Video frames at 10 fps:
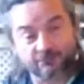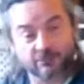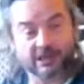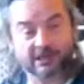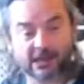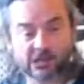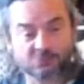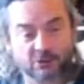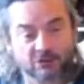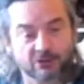
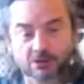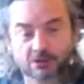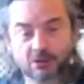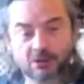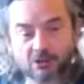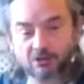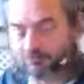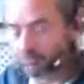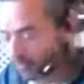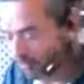engagement,
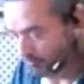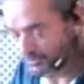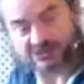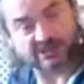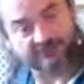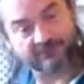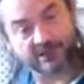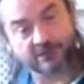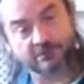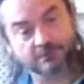for
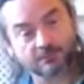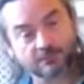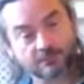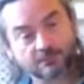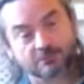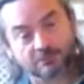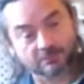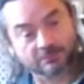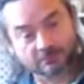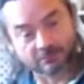receiving.
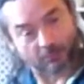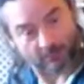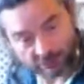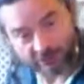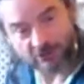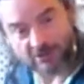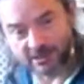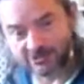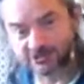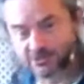Hmm? Be with your touch.